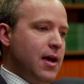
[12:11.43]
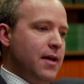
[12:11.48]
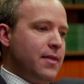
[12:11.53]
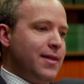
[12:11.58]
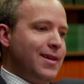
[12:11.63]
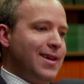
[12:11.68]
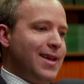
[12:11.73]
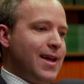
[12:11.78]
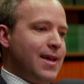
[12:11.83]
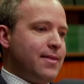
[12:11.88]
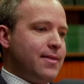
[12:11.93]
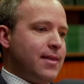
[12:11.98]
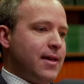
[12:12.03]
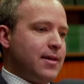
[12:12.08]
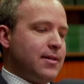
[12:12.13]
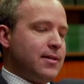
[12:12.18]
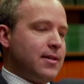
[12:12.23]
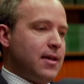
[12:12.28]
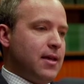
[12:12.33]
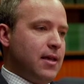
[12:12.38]
And then
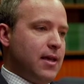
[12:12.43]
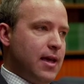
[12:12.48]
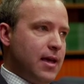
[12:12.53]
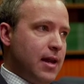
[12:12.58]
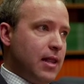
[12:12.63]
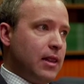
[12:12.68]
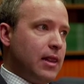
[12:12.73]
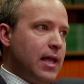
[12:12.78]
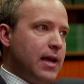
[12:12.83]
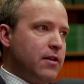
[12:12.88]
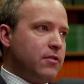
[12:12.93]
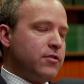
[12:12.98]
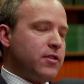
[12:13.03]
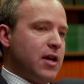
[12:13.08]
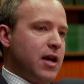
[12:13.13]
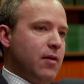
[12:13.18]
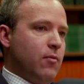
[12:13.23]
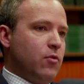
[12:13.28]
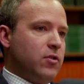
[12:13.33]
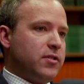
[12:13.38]
at a later
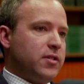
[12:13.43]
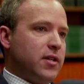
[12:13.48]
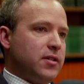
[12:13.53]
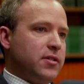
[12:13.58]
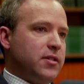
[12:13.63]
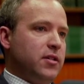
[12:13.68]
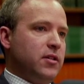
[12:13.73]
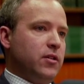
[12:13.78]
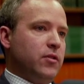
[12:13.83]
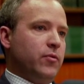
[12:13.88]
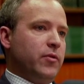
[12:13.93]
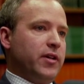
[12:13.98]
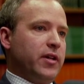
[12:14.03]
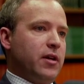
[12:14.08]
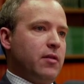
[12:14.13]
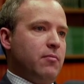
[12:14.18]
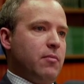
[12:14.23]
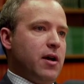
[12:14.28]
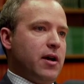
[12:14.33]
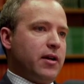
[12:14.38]
time, once that's healed, we can
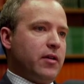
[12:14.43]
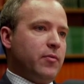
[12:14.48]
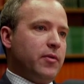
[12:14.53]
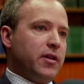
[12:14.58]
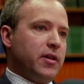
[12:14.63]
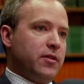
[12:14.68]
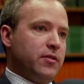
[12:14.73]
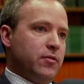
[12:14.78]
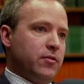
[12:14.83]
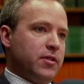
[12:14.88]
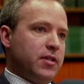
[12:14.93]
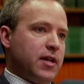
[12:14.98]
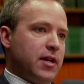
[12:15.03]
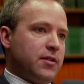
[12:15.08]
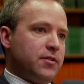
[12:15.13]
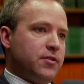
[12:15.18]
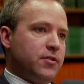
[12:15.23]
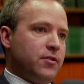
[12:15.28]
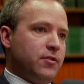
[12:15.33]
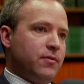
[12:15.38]
come back and we can do a
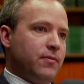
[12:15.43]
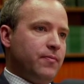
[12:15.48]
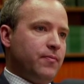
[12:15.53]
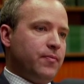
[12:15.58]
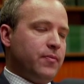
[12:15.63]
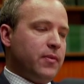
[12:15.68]
tattoo.